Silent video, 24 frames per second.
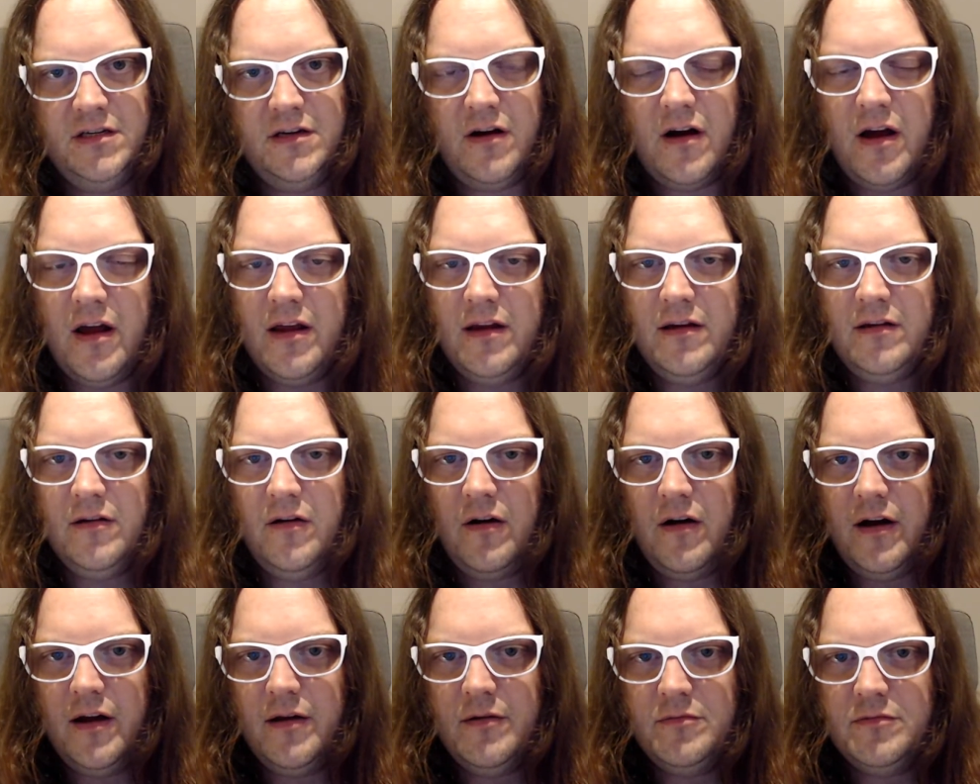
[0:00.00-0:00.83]
I
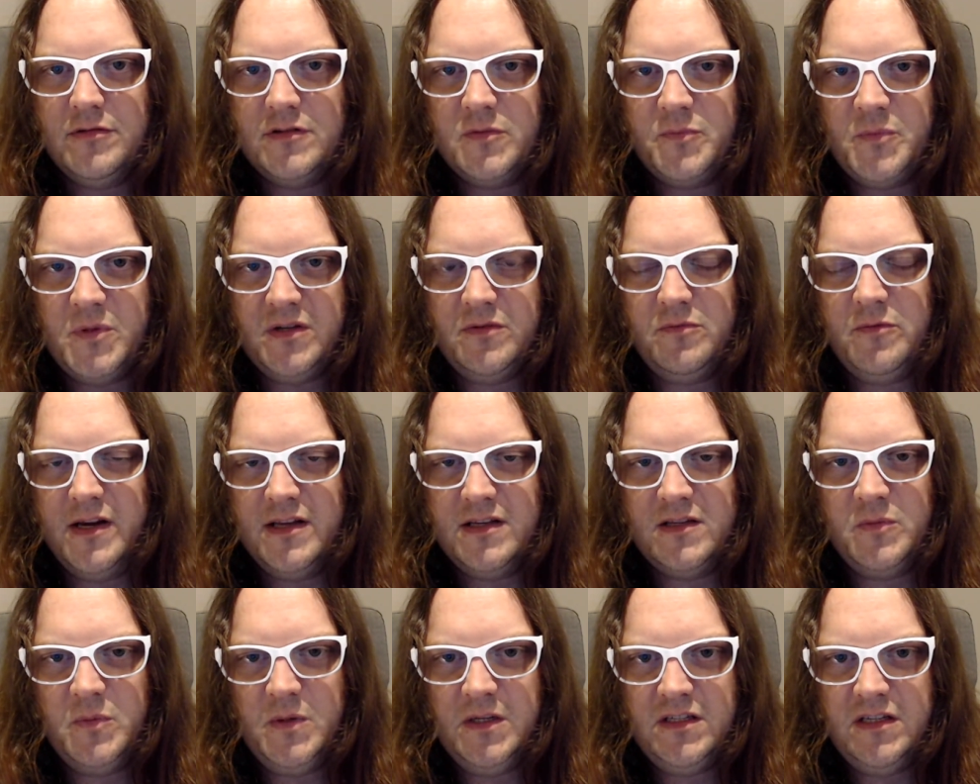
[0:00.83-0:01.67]
went
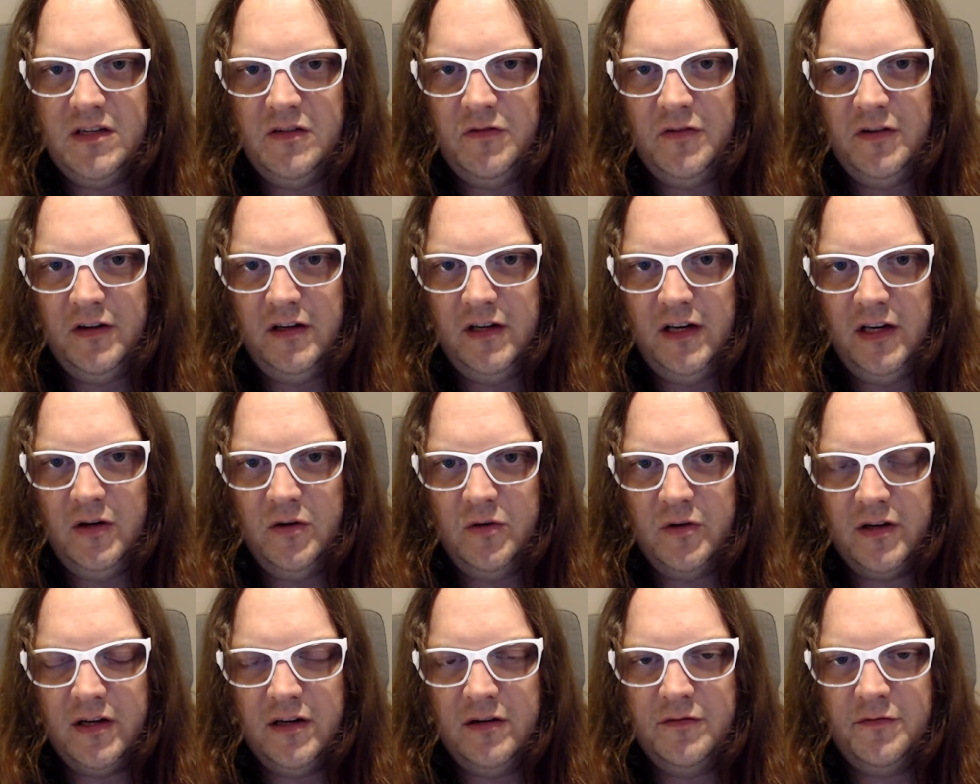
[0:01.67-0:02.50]
specifically
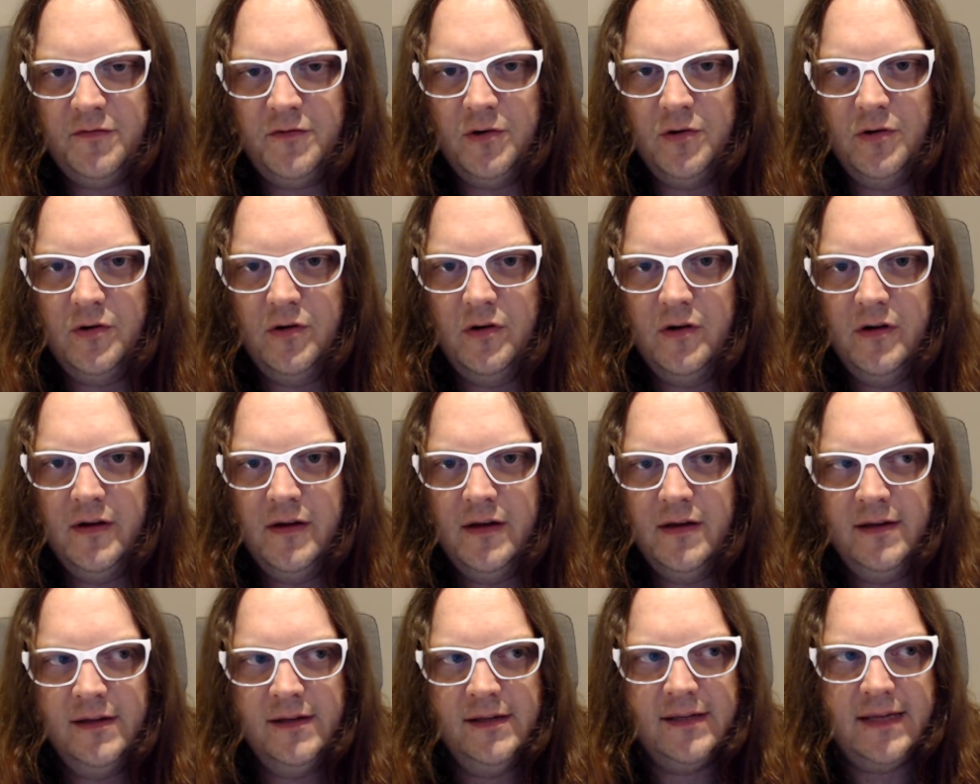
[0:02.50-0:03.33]
looking for
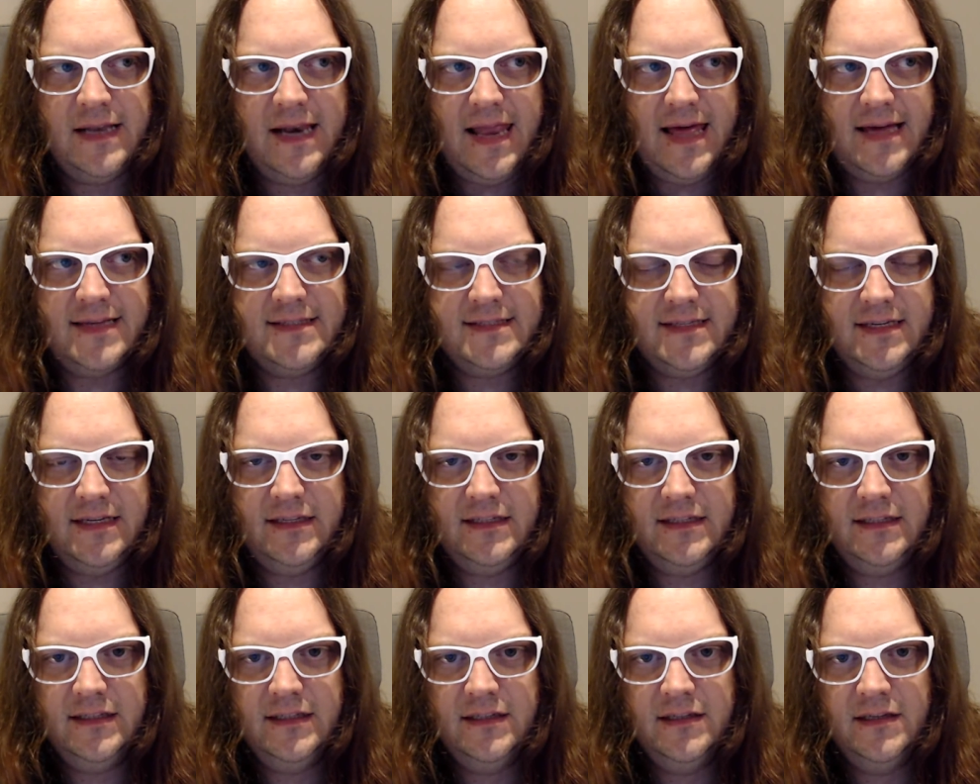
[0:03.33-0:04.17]

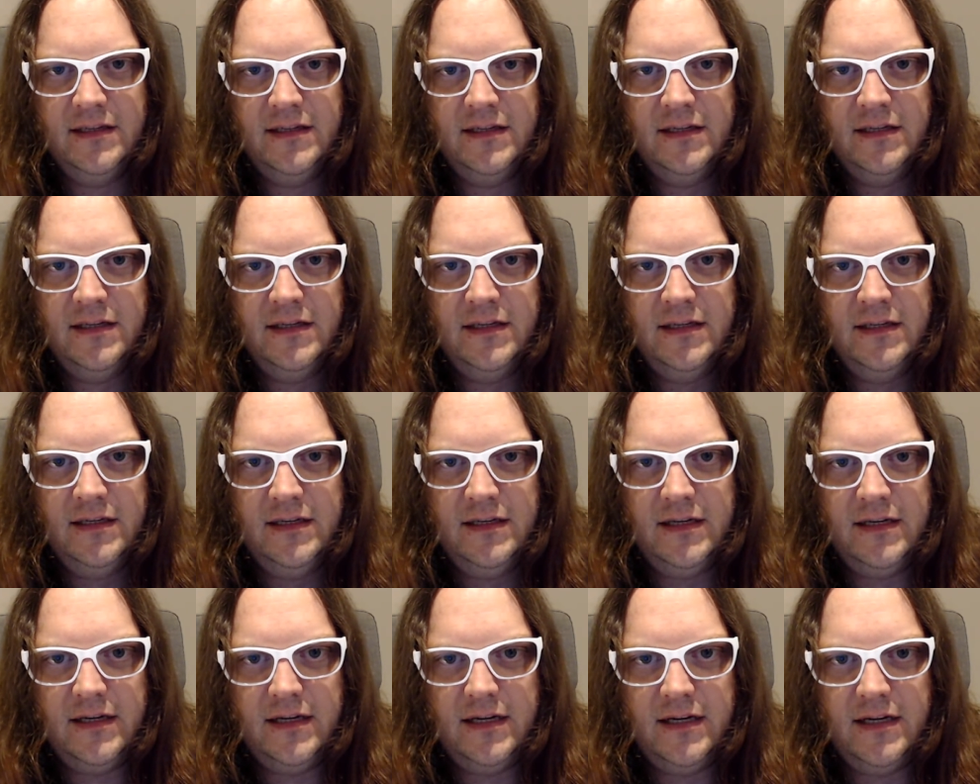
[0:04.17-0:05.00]
classic
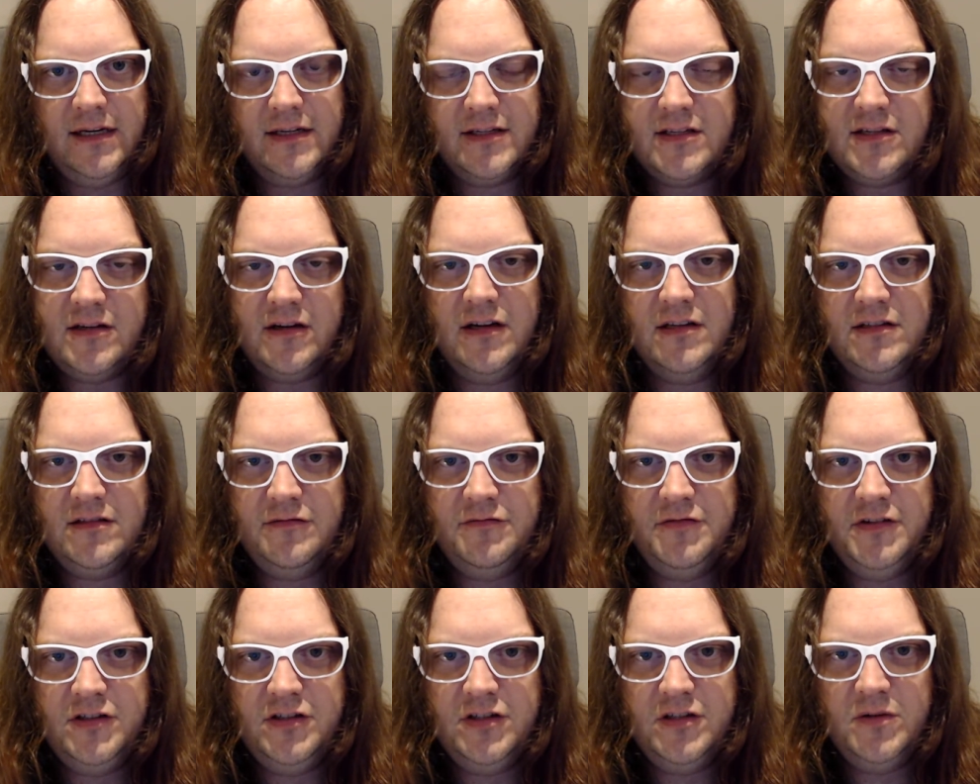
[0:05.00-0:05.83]
science
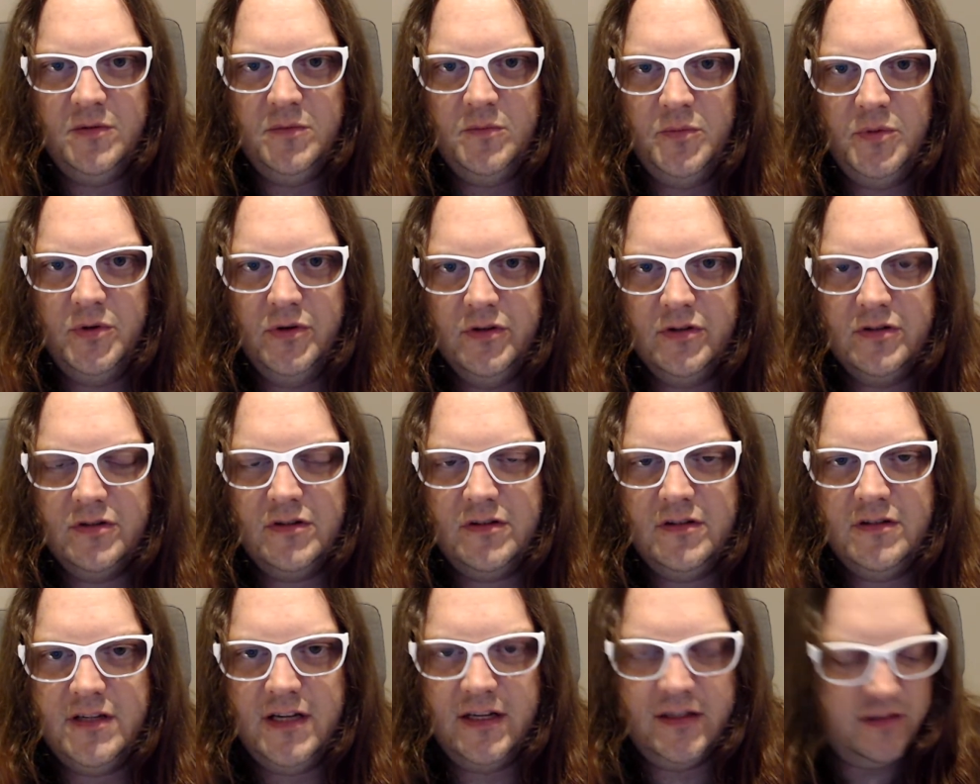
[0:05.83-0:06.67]
fiction books
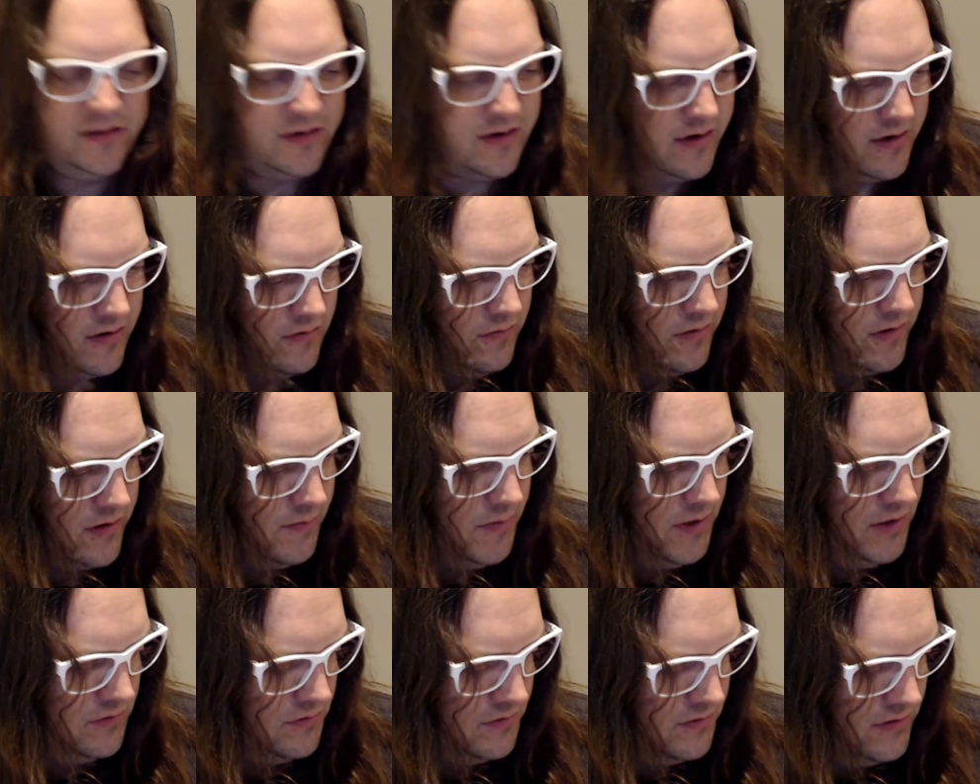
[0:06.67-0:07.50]
because that's kind of what I'm
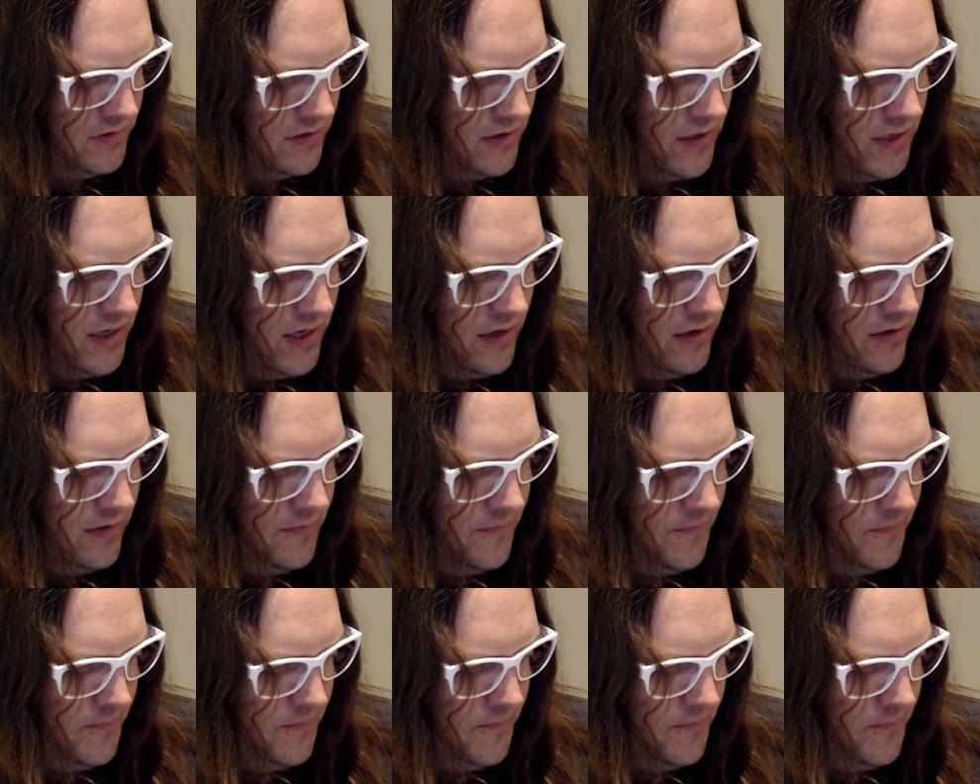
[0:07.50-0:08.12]
interested in.